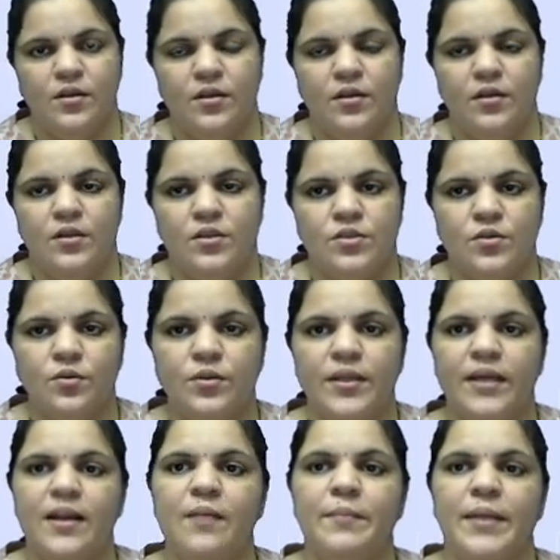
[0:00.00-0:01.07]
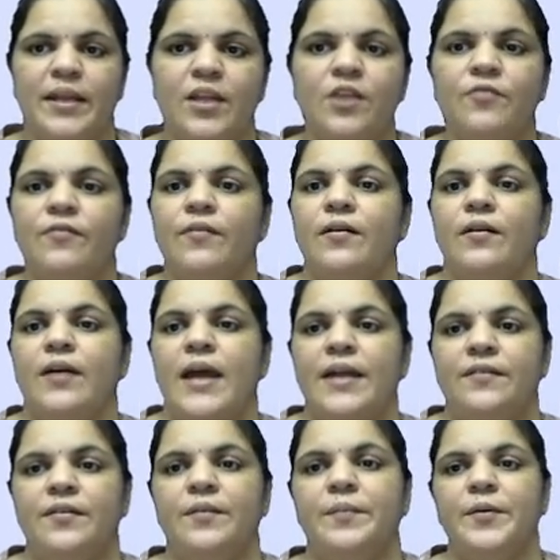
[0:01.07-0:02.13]
So there are many
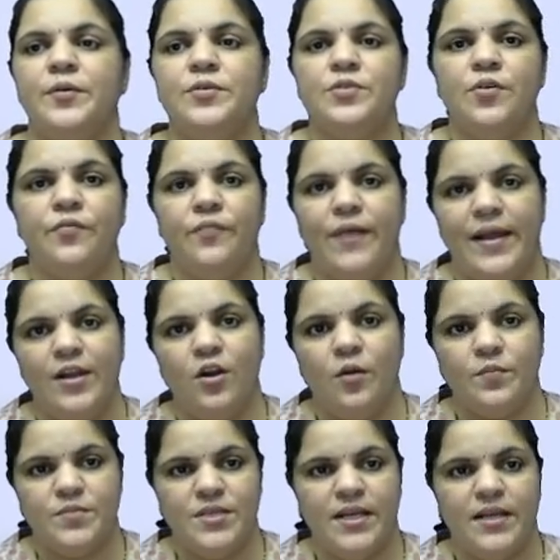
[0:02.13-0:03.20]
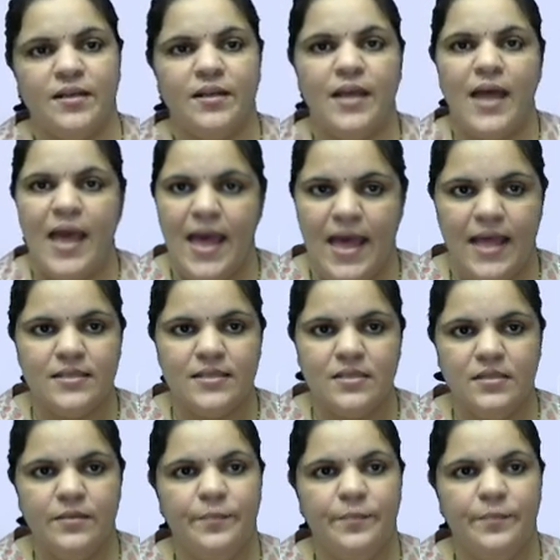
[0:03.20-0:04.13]
attributes of file object as